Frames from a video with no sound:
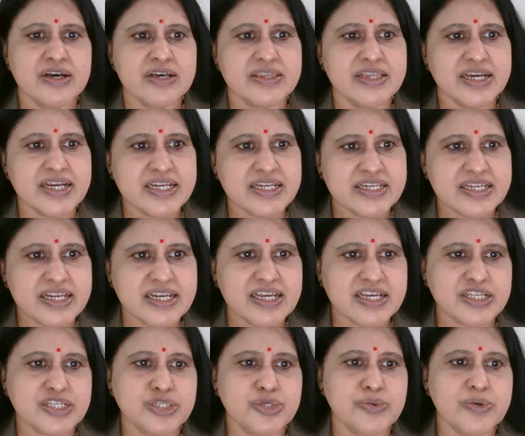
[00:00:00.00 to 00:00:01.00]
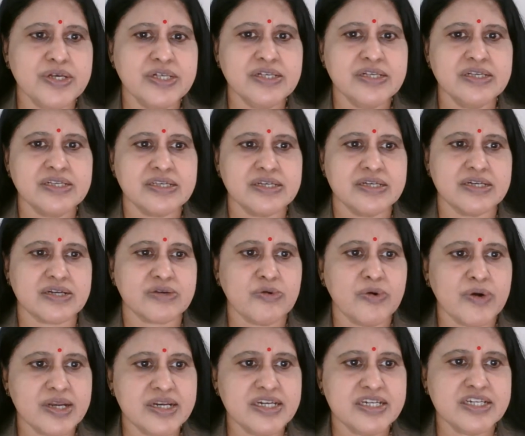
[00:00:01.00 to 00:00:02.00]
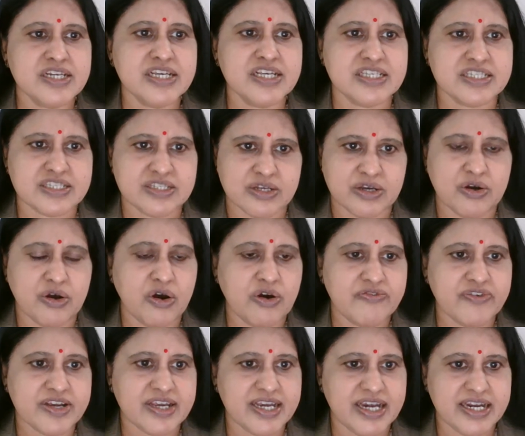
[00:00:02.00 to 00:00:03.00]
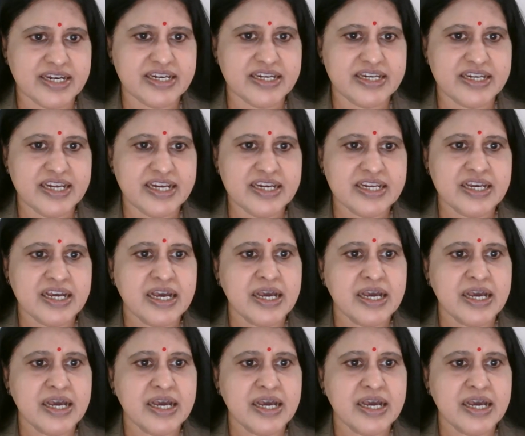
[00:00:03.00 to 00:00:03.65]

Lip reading: the intellectual qualities of a candidate,